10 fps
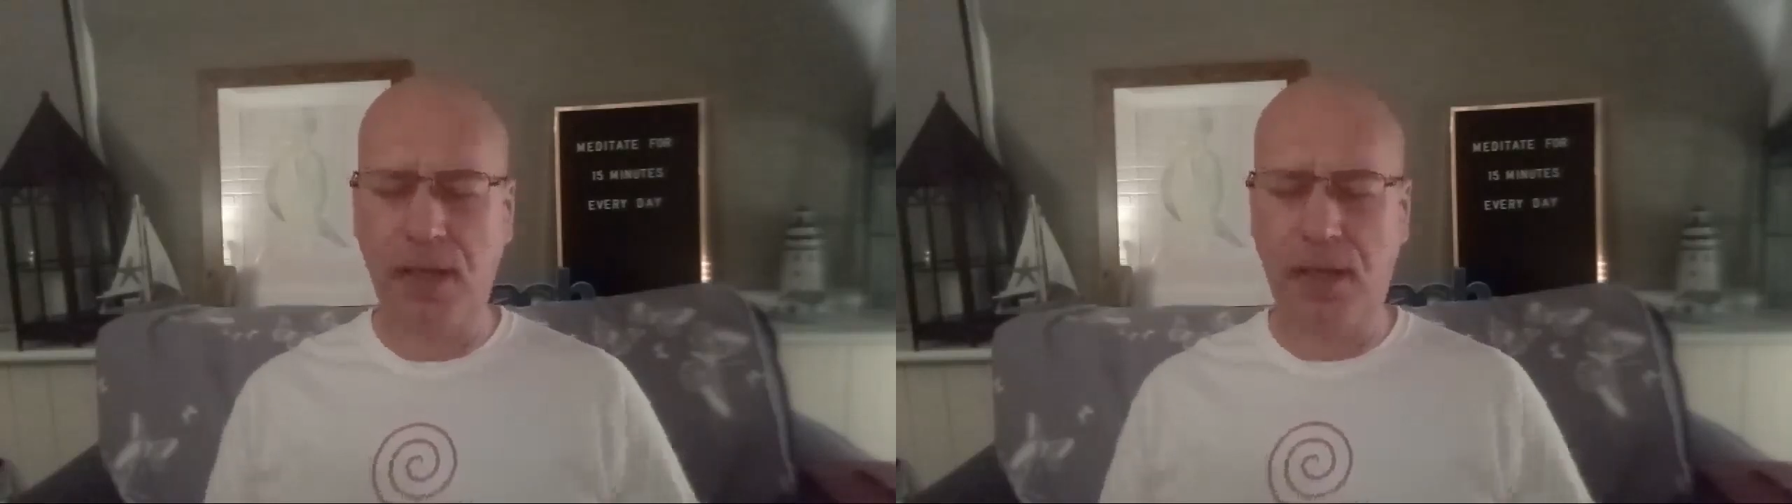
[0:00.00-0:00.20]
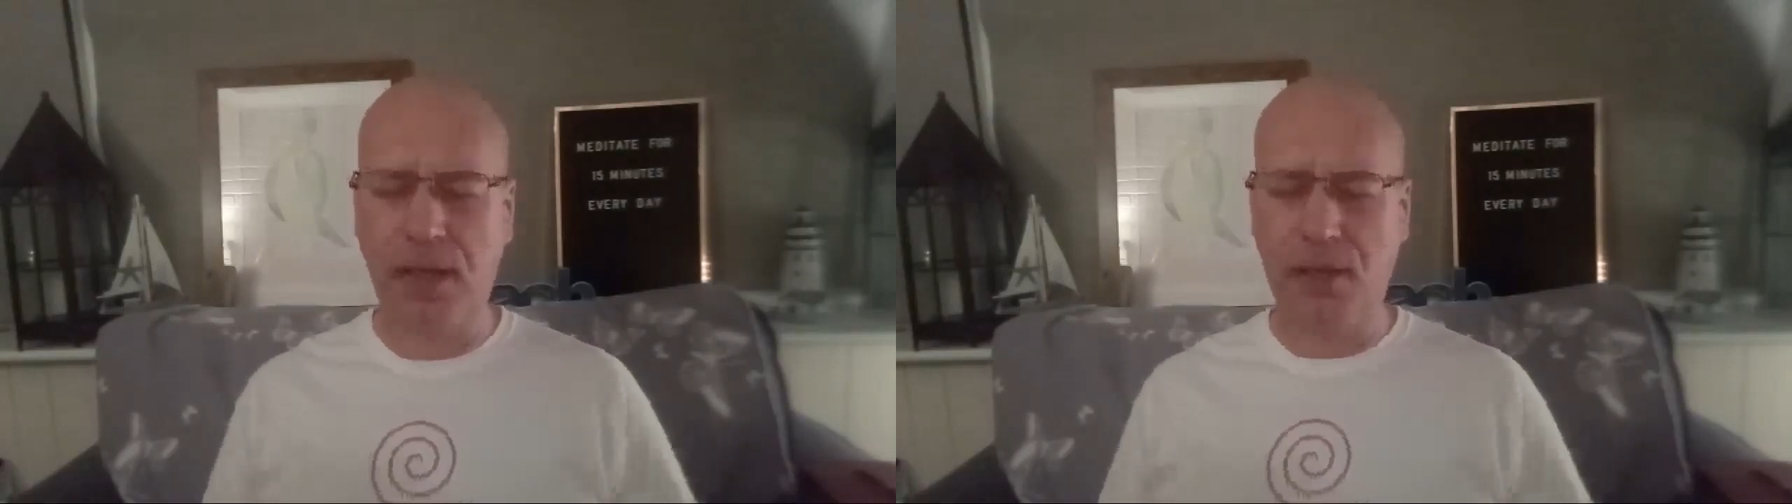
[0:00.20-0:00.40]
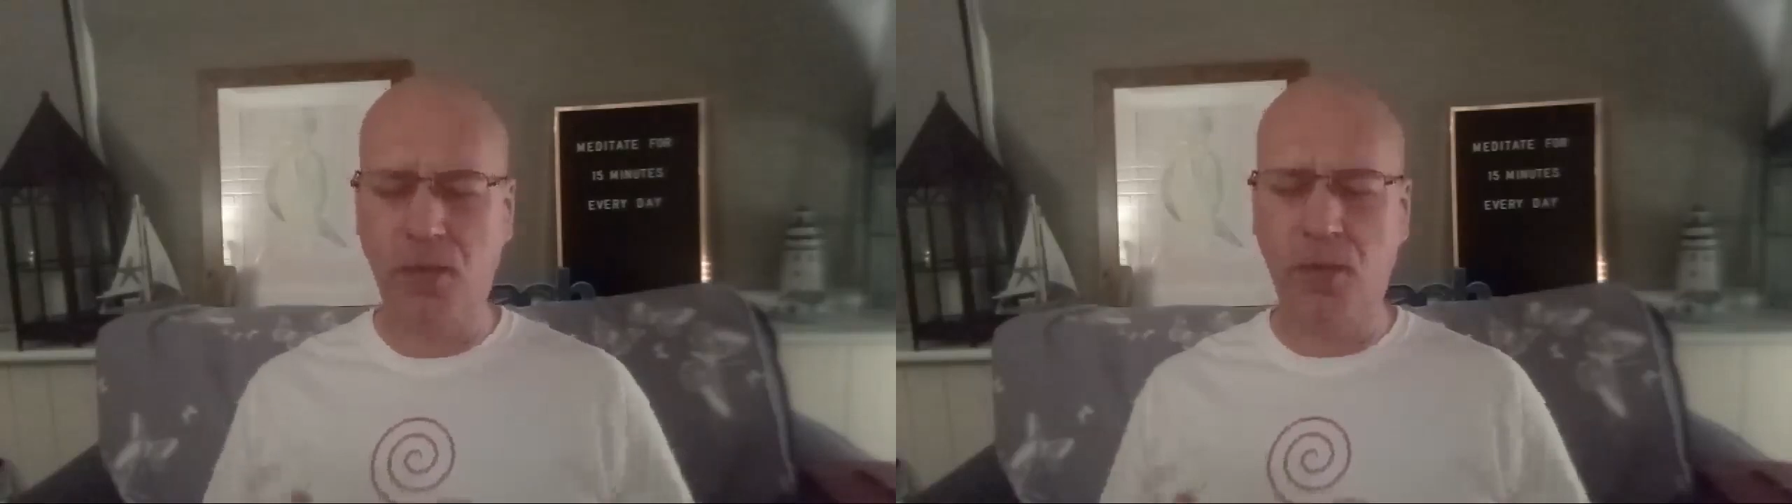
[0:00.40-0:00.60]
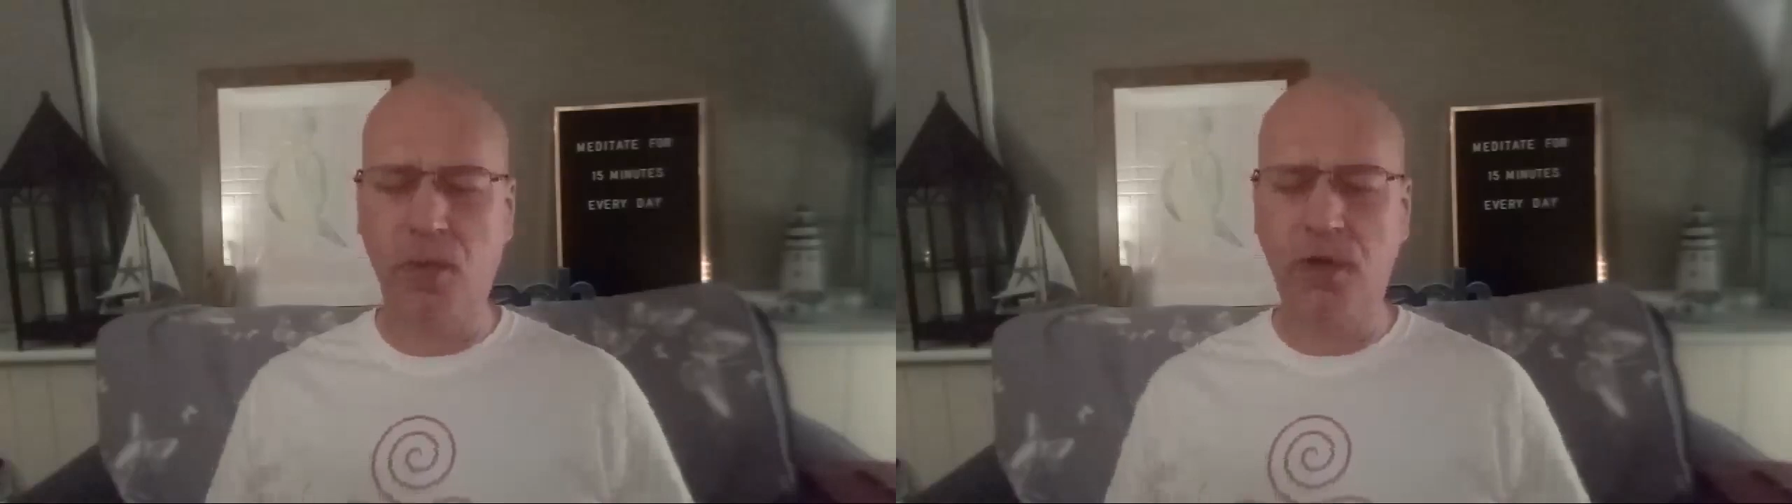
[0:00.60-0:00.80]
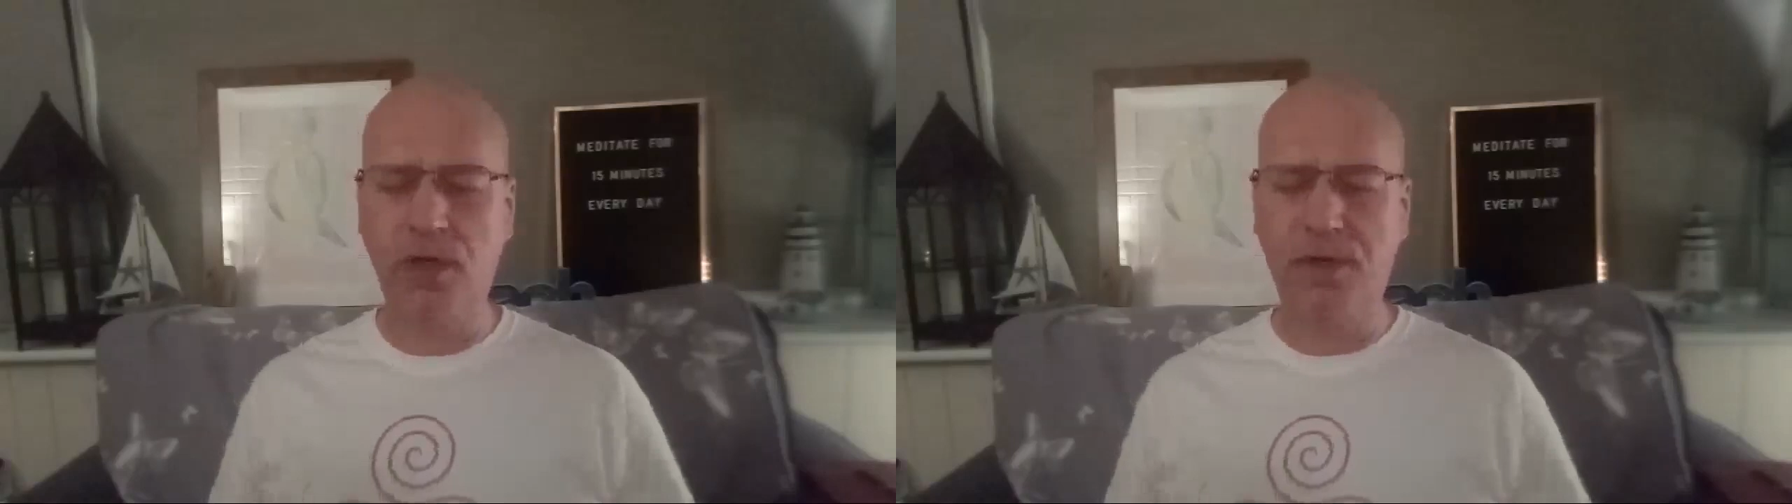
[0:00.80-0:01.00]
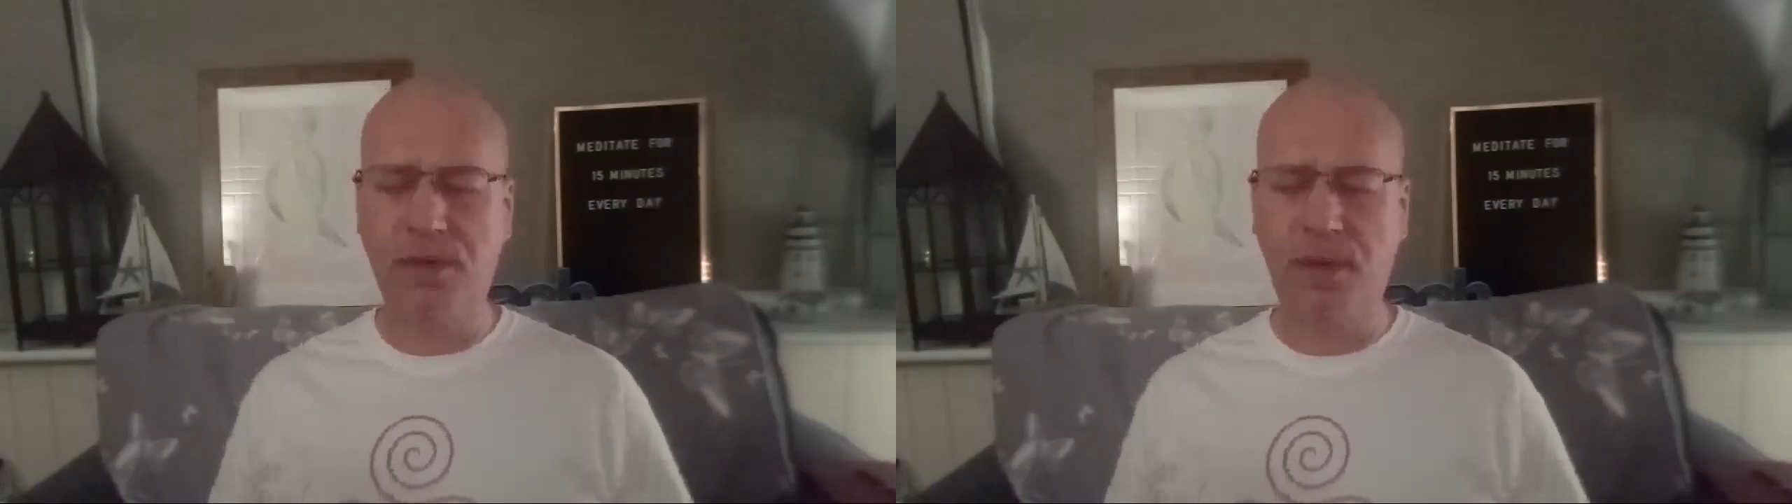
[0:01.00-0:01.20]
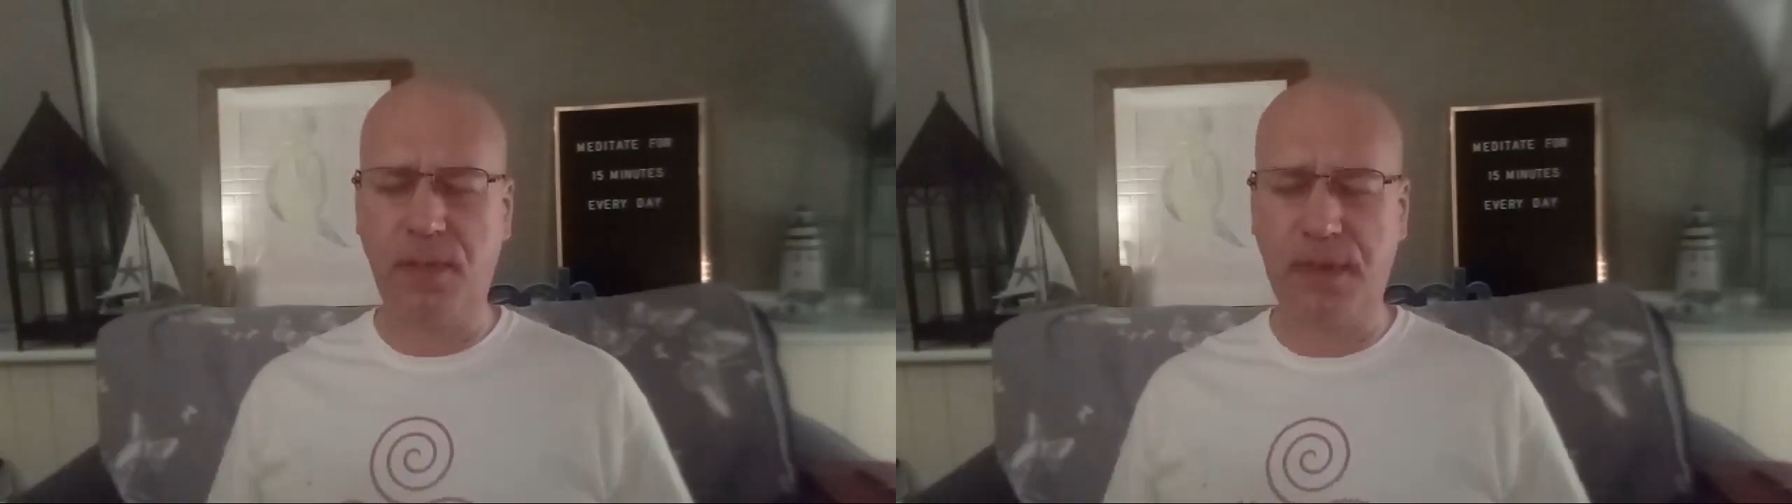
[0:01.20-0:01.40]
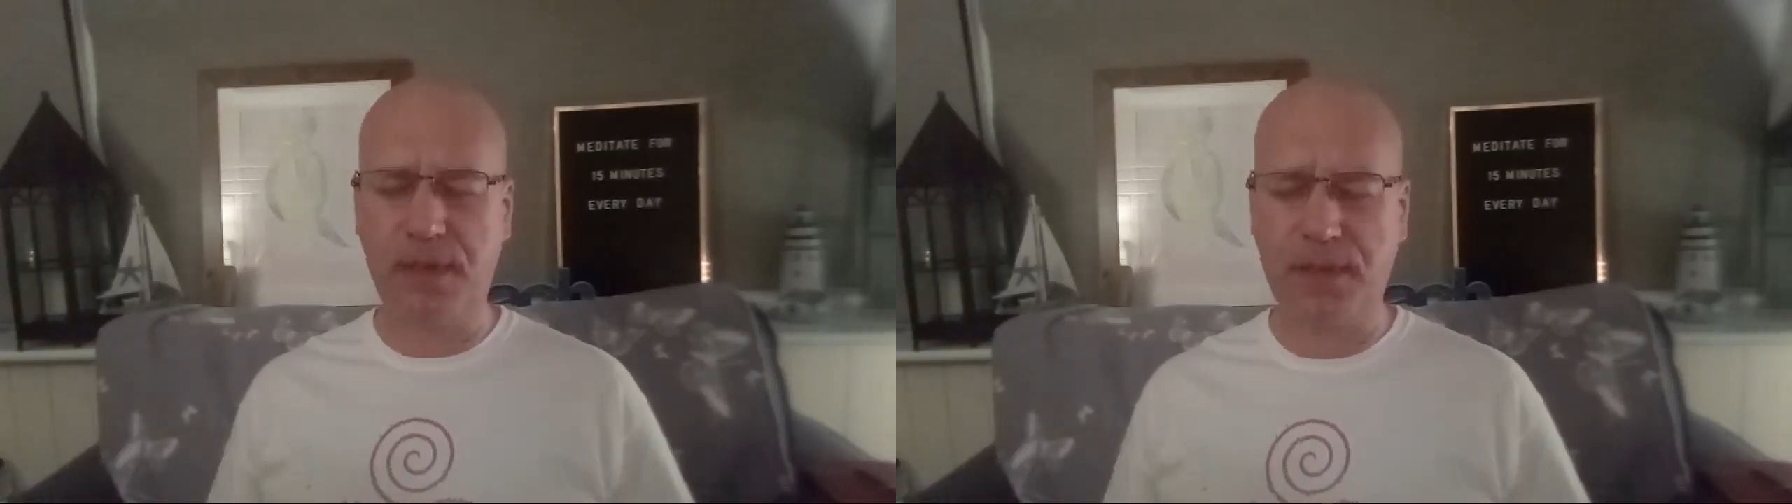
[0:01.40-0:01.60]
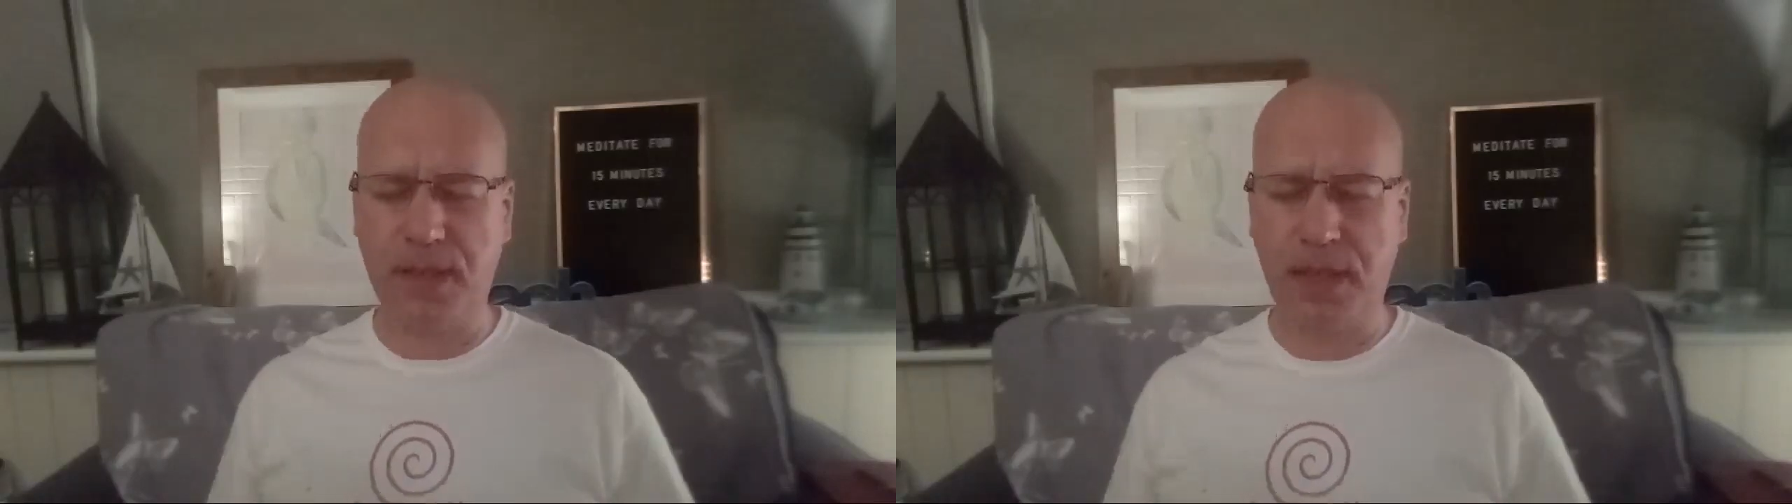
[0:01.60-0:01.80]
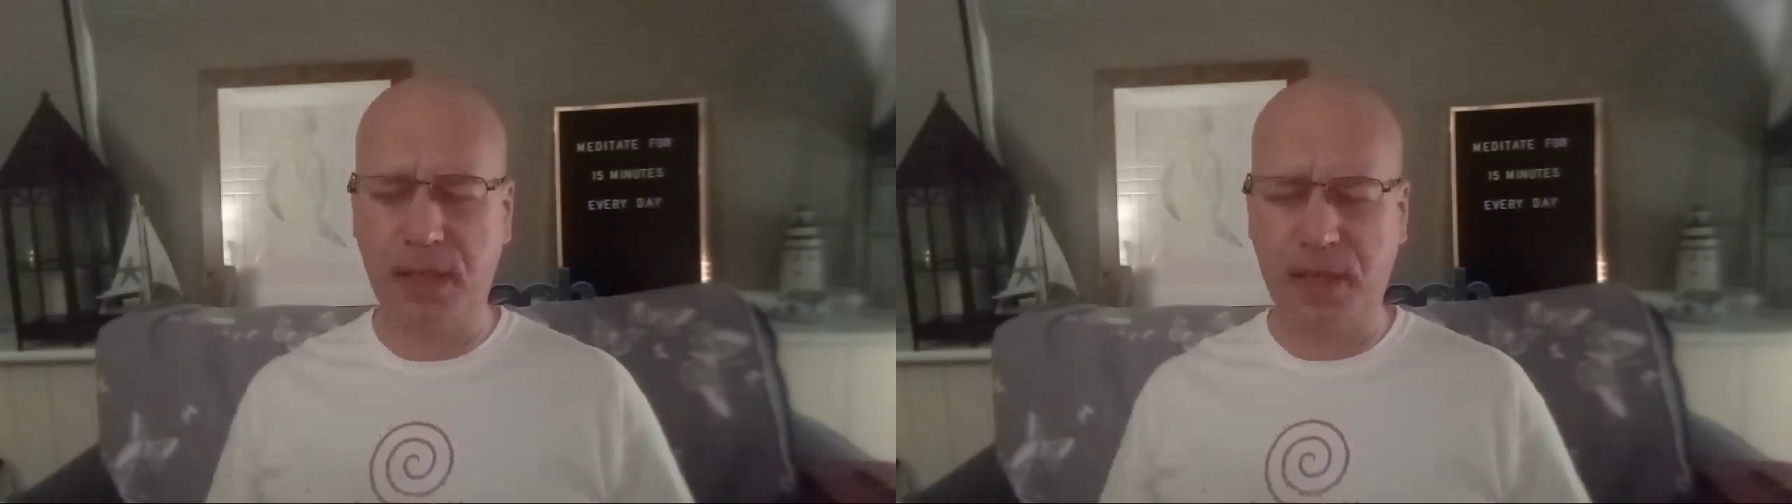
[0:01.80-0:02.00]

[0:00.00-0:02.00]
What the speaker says: and this wonderful ability